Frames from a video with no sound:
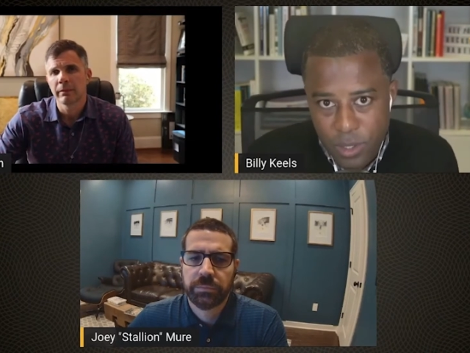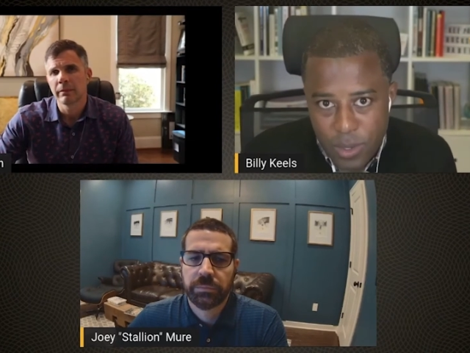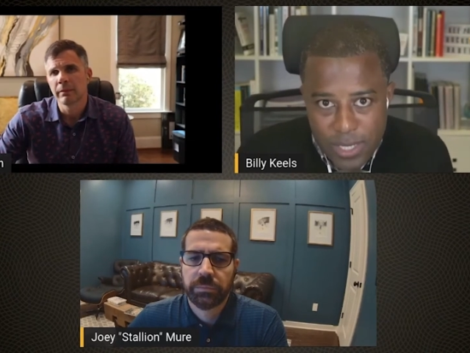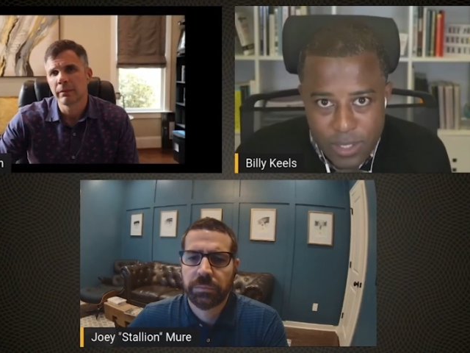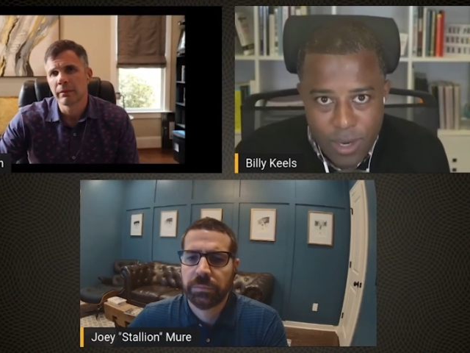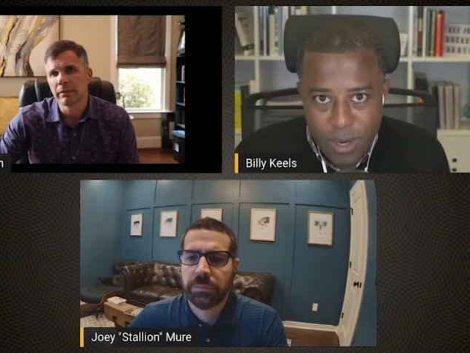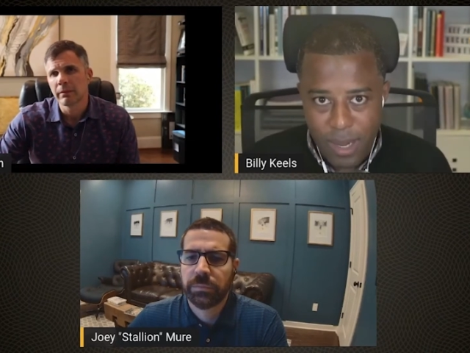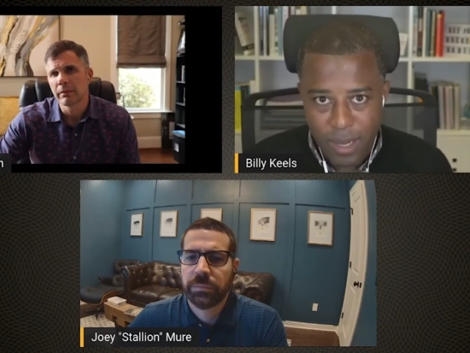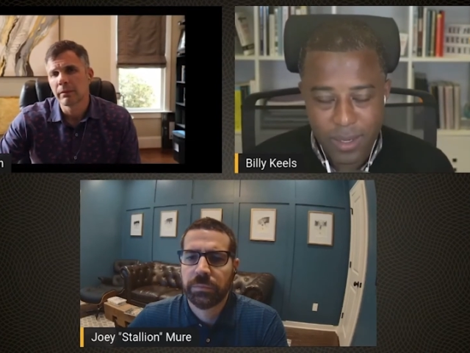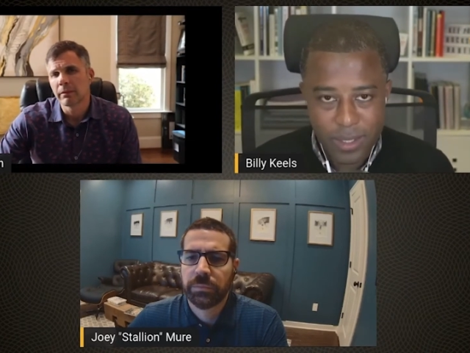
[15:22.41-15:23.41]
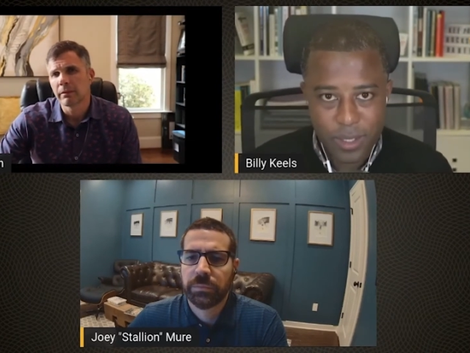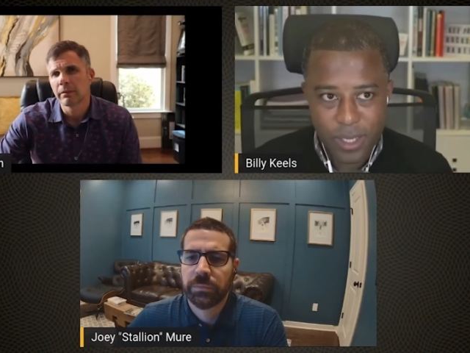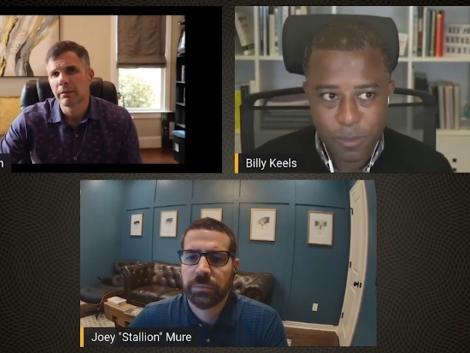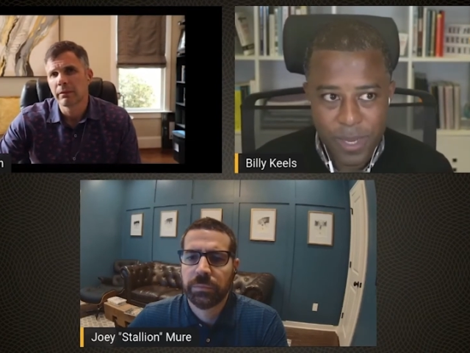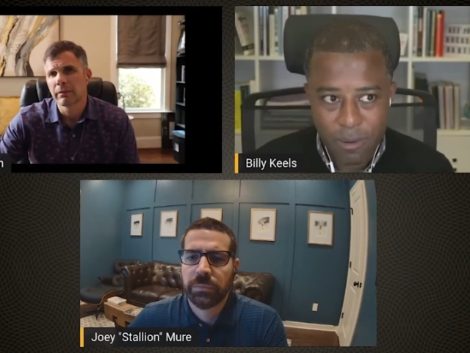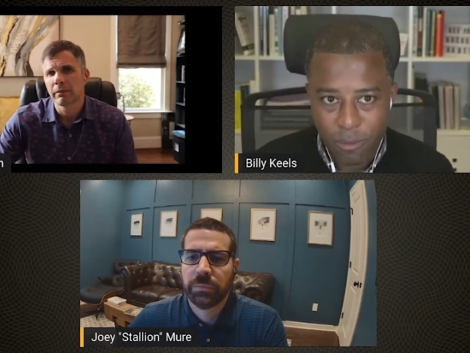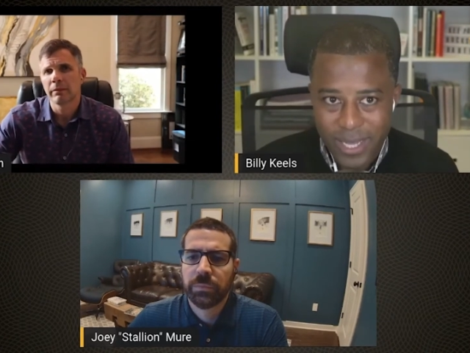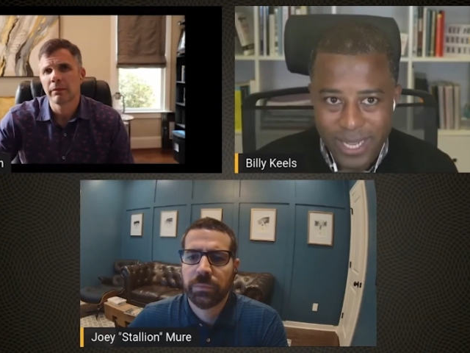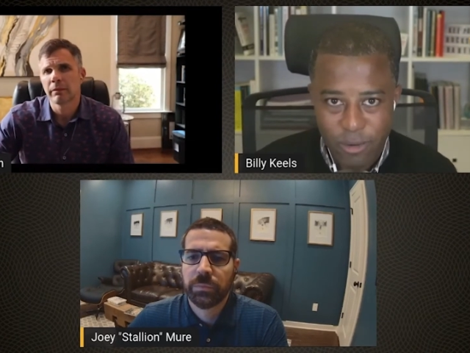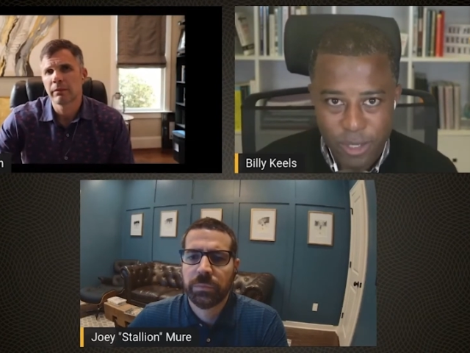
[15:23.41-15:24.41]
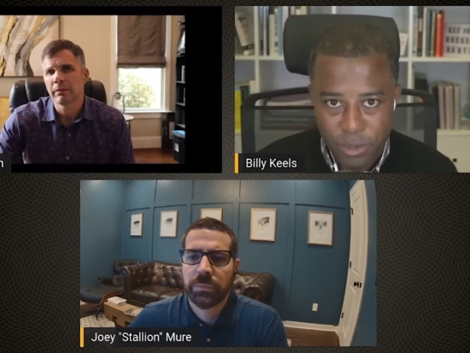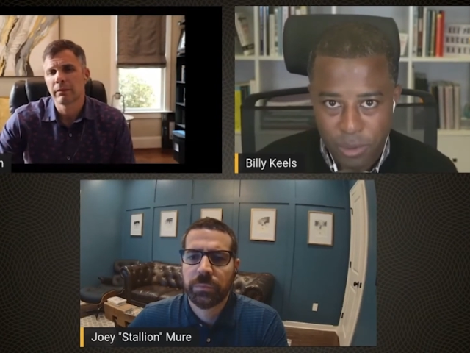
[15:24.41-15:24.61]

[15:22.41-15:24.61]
Speaker 1: guys talk about. It's, it's being really crystal